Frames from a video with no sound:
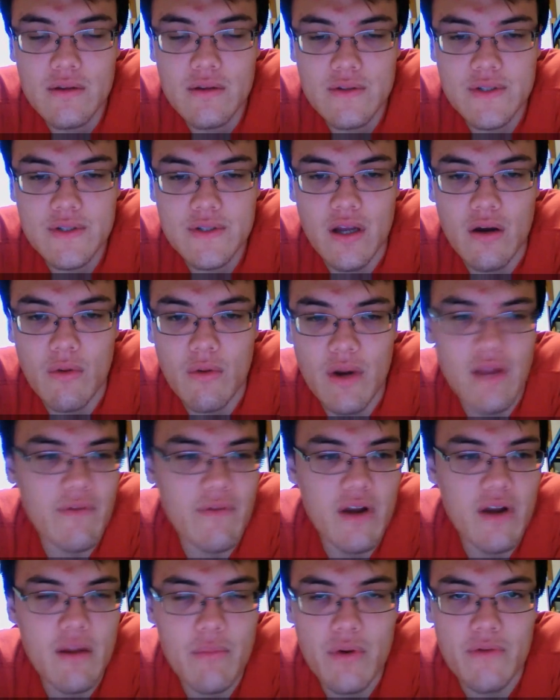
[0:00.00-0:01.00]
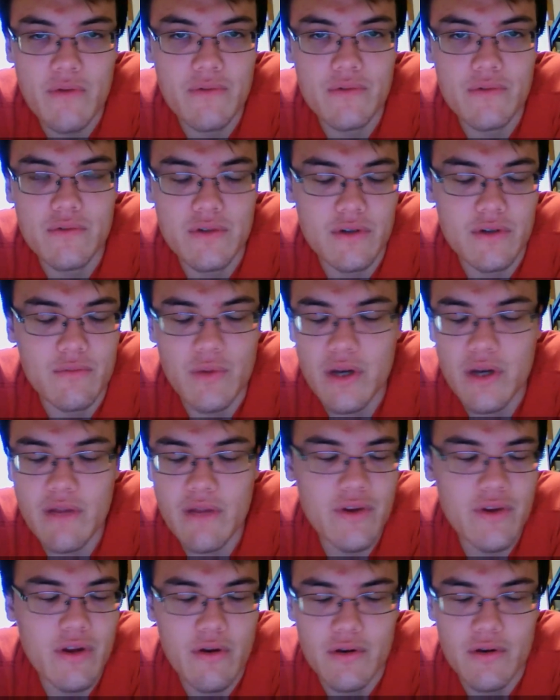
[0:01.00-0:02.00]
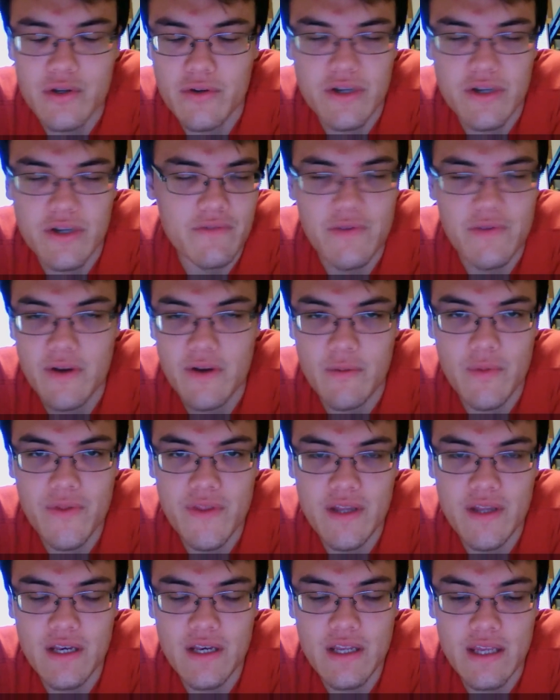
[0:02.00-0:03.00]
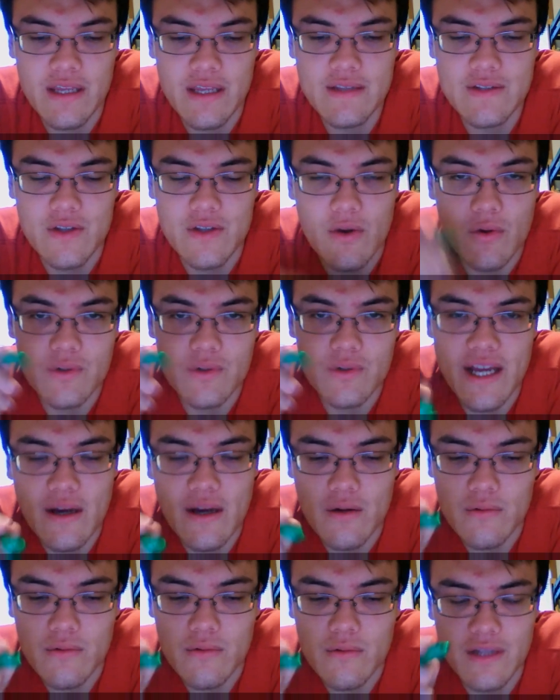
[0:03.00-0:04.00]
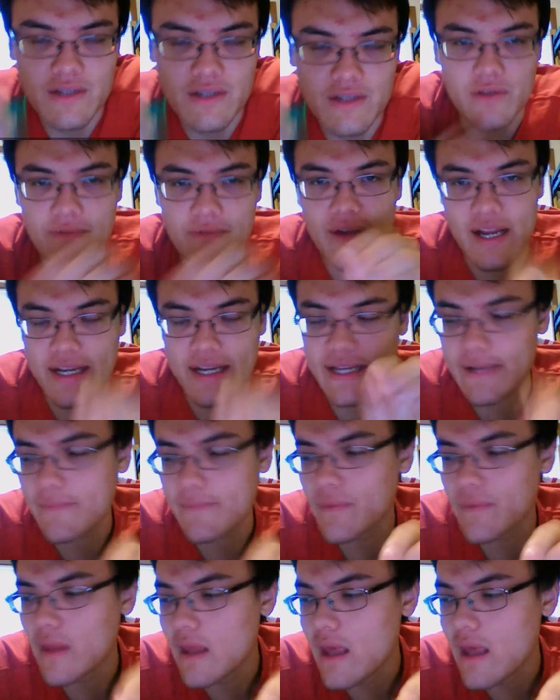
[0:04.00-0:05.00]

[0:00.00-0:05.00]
So whatever your degrees of freedom within is, go down until you find it,